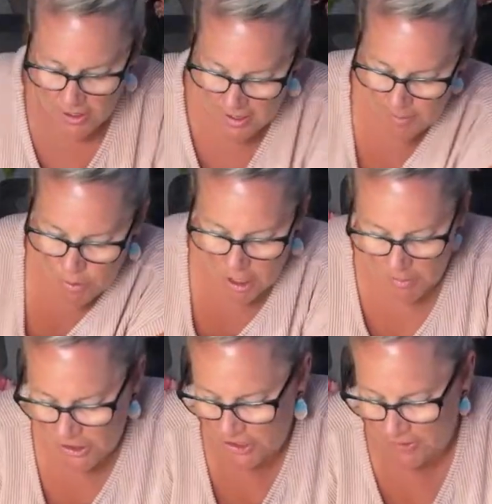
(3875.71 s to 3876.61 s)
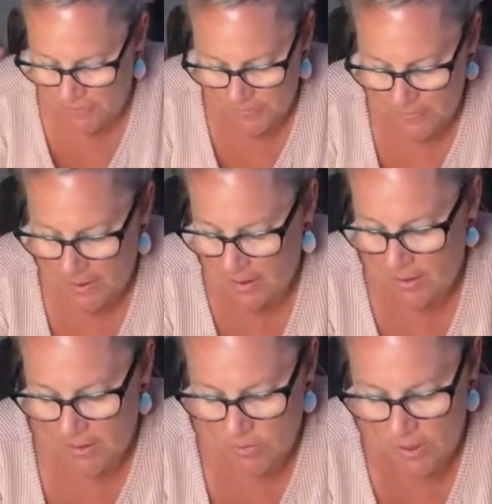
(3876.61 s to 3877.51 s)
I promise you.
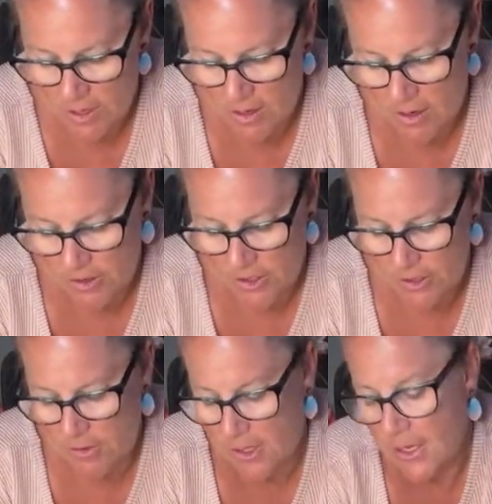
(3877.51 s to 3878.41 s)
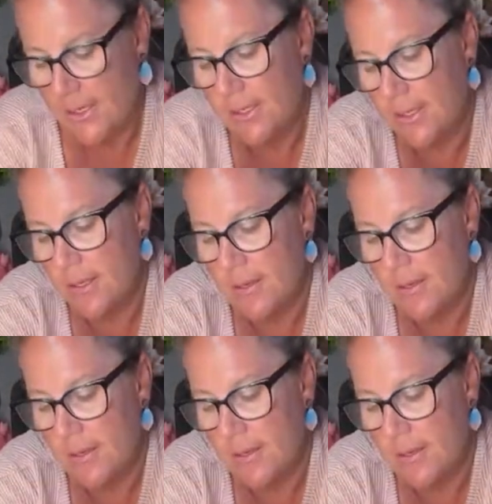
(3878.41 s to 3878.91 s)
We are doing this.